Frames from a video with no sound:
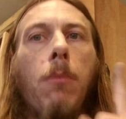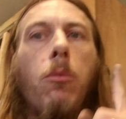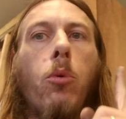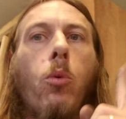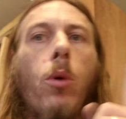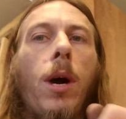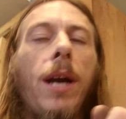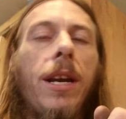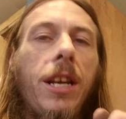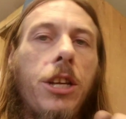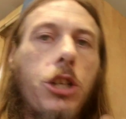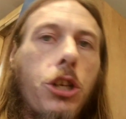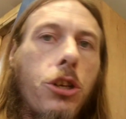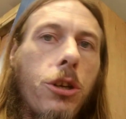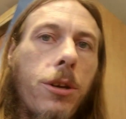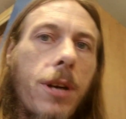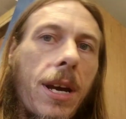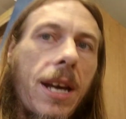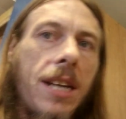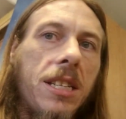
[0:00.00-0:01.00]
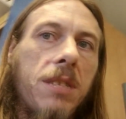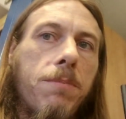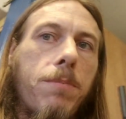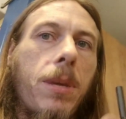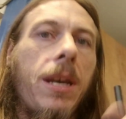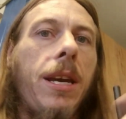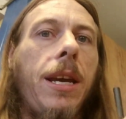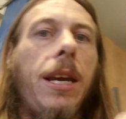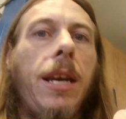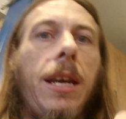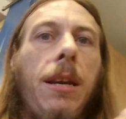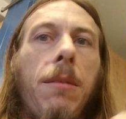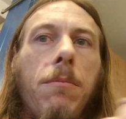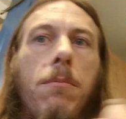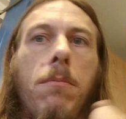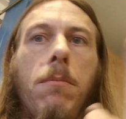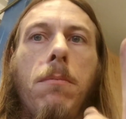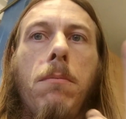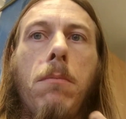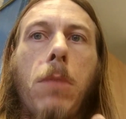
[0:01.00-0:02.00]
one issue has been
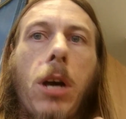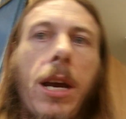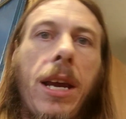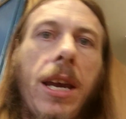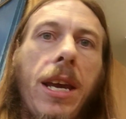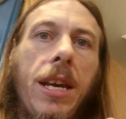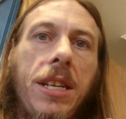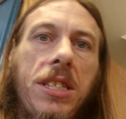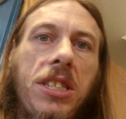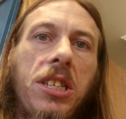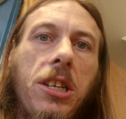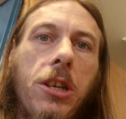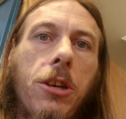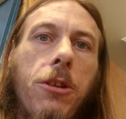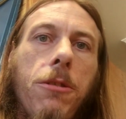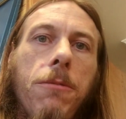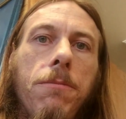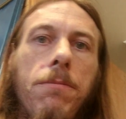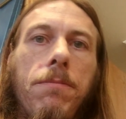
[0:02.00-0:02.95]
my ECU.